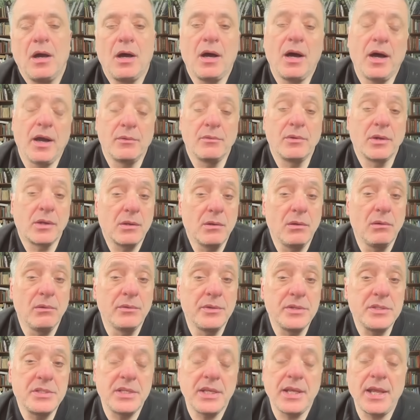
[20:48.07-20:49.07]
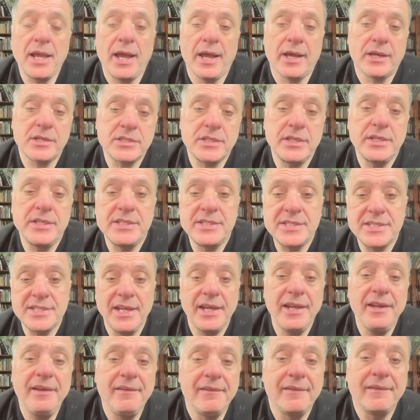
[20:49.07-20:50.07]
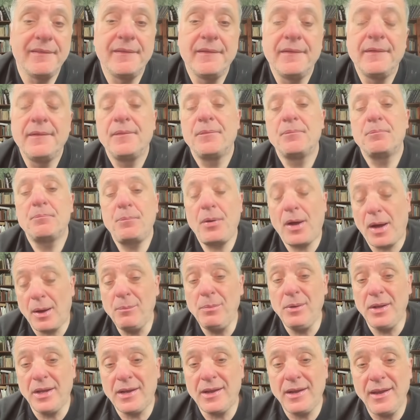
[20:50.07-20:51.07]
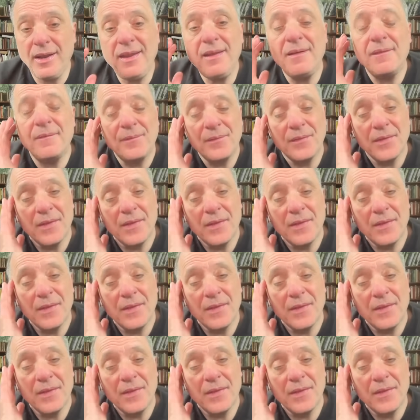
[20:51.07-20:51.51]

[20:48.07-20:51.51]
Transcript: I recall that he actually said publicly